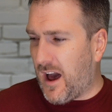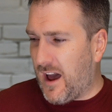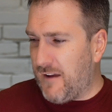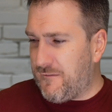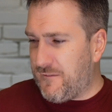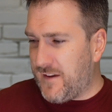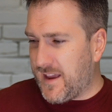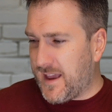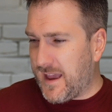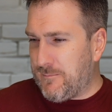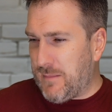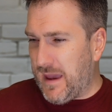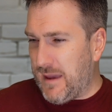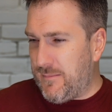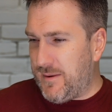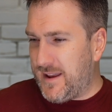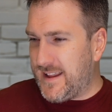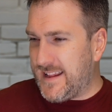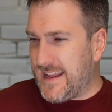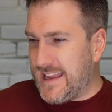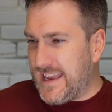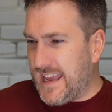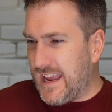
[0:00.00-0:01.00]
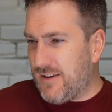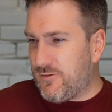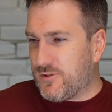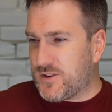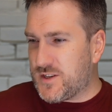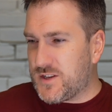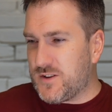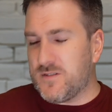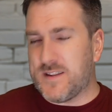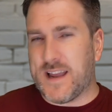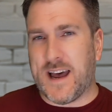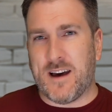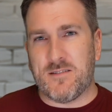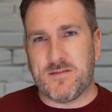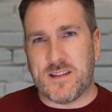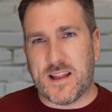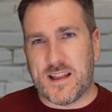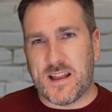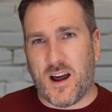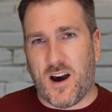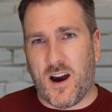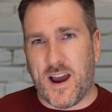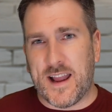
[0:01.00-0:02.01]
I think it may be in a year or two down the
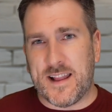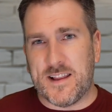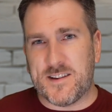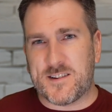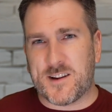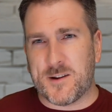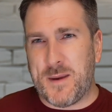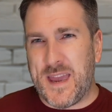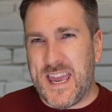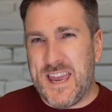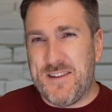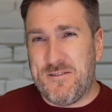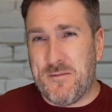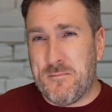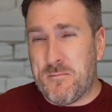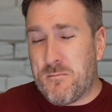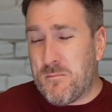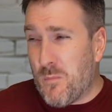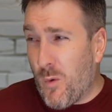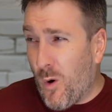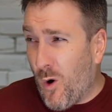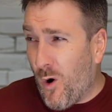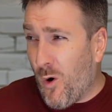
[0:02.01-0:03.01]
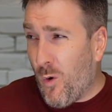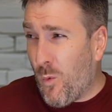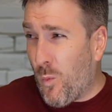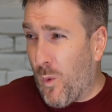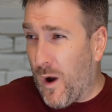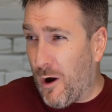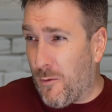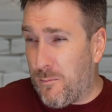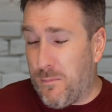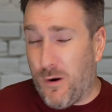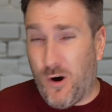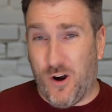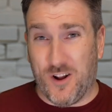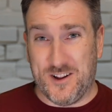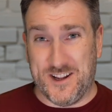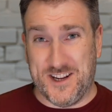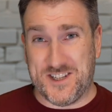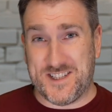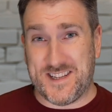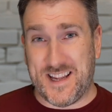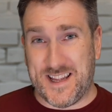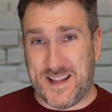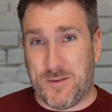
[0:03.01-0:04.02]
line, it's going to be even more well
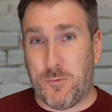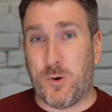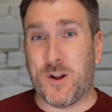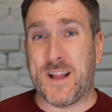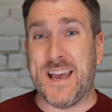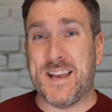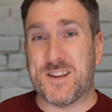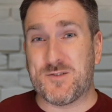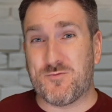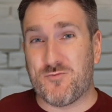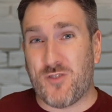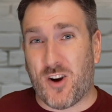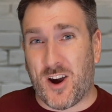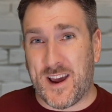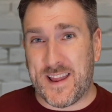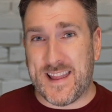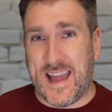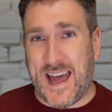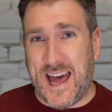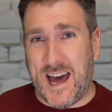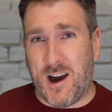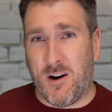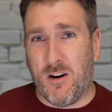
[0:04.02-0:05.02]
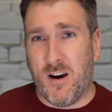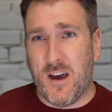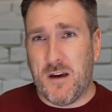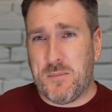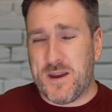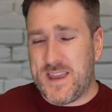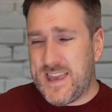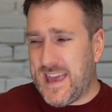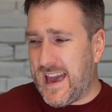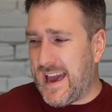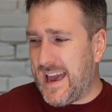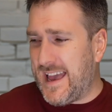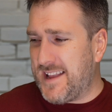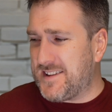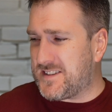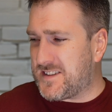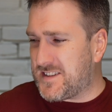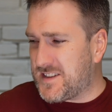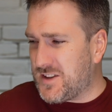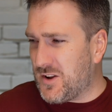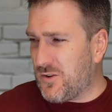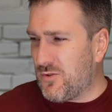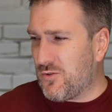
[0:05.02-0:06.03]
polished than what it is right now, but yeah, it's
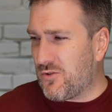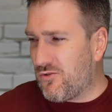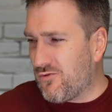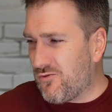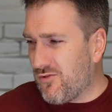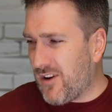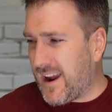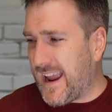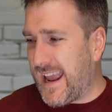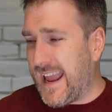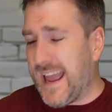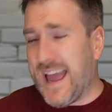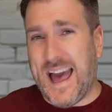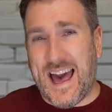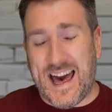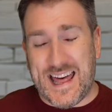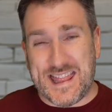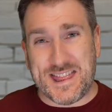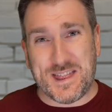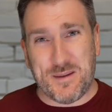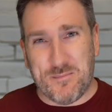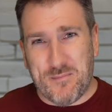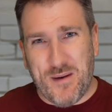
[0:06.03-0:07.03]
still great at the